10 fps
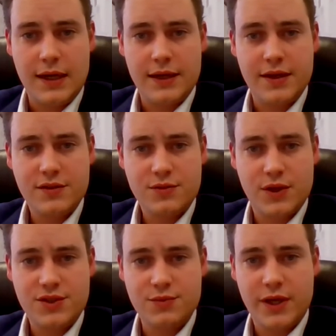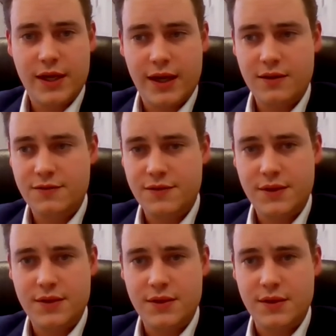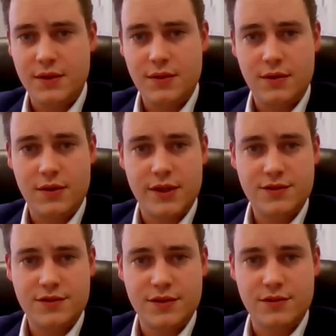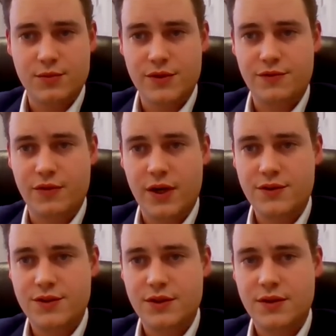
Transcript: Next question we have here, I just need to refresh.